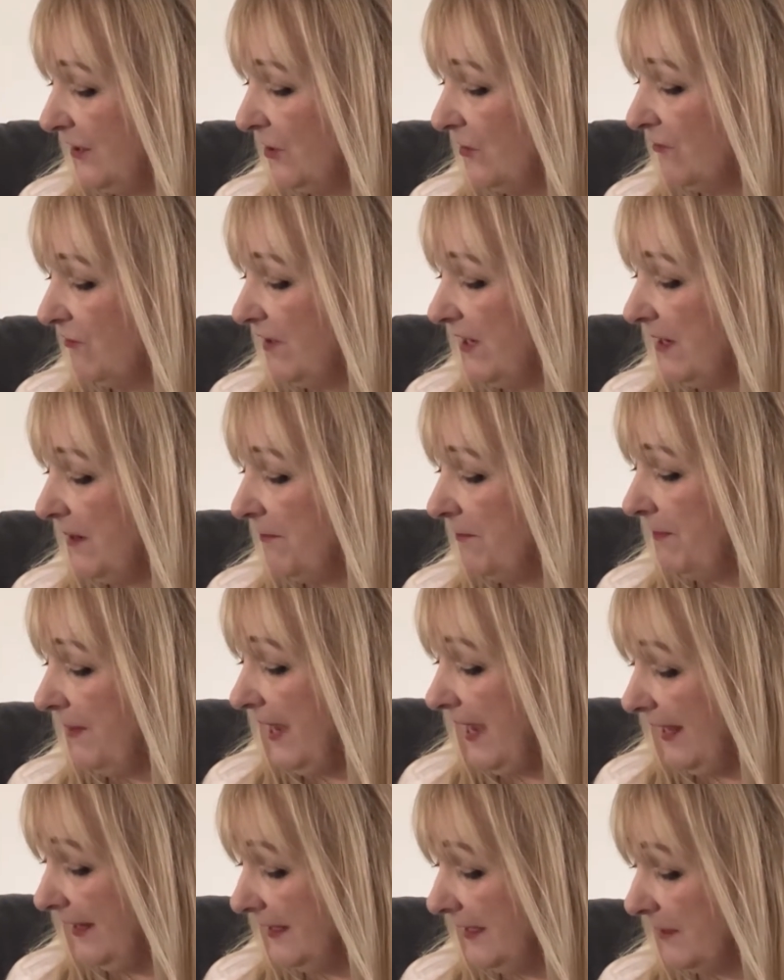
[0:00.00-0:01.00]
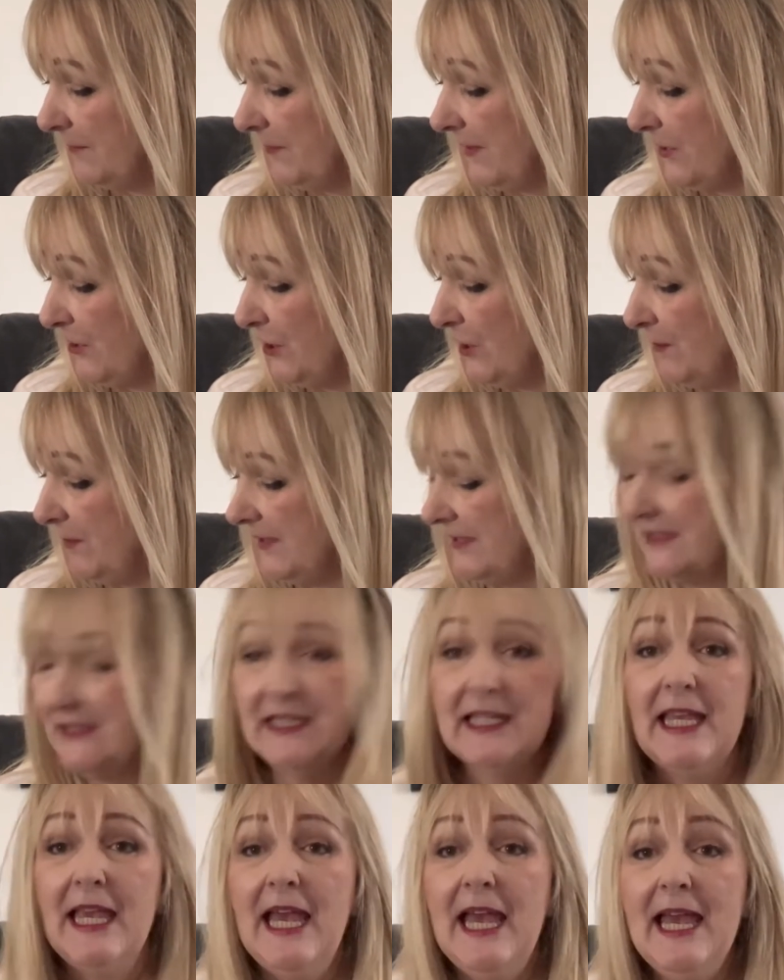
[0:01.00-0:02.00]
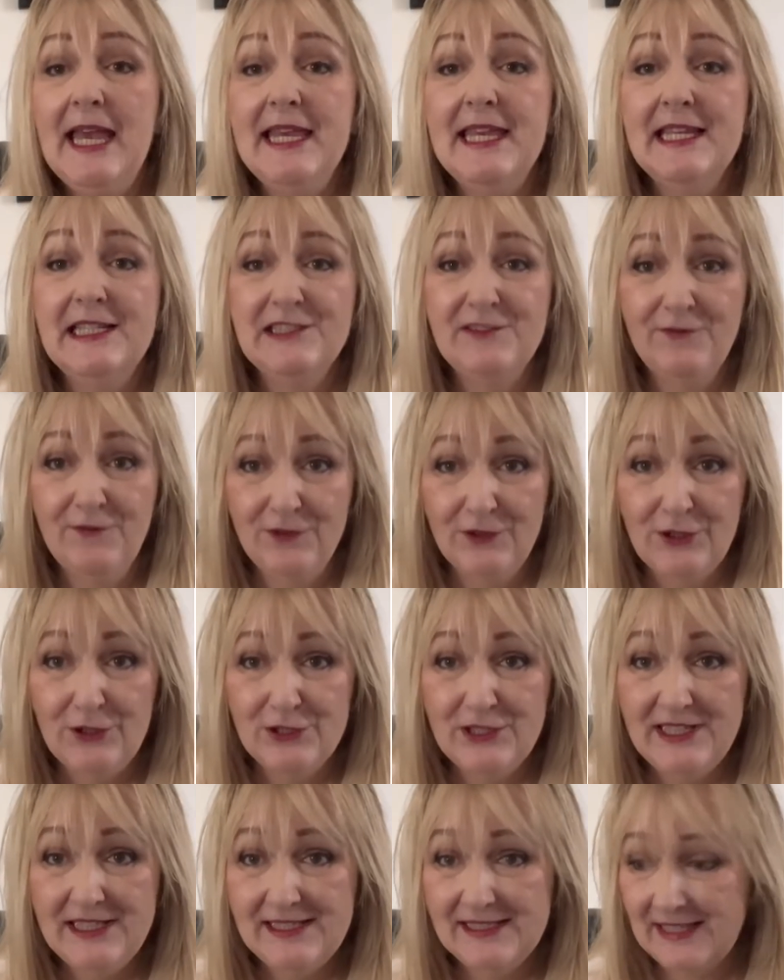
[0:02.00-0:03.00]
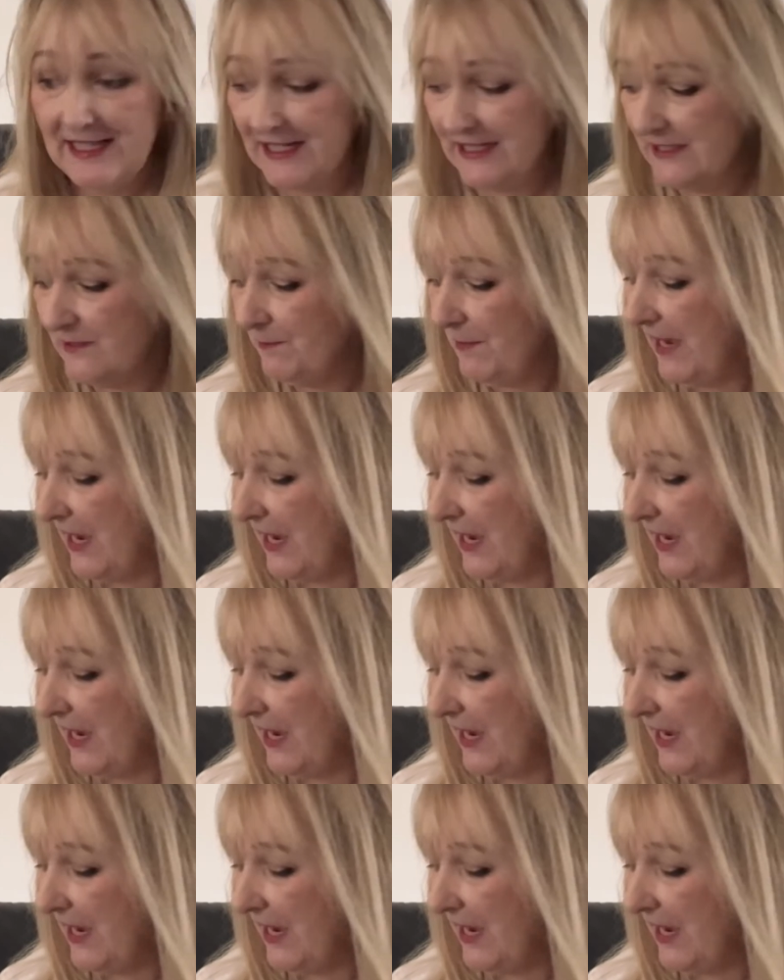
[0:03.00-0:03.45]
3 palette by Urban Decay is £46.